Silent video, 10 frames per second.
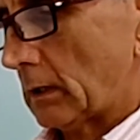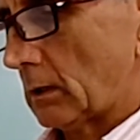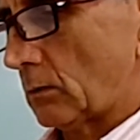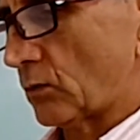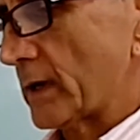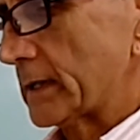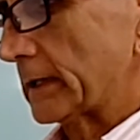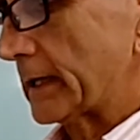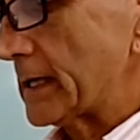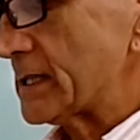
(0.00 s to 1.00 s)
Write
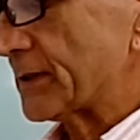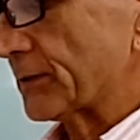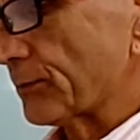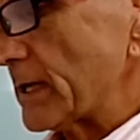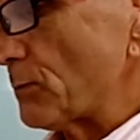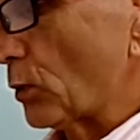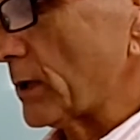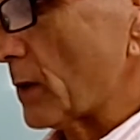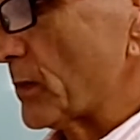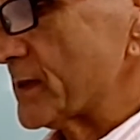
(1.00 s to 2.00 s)
at least 3 more
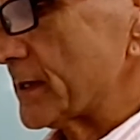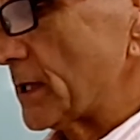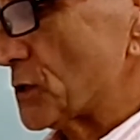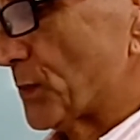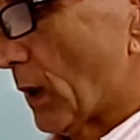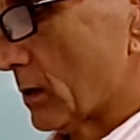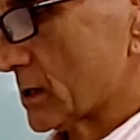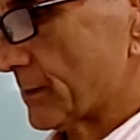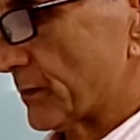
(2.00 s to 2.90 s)
numbers in each box.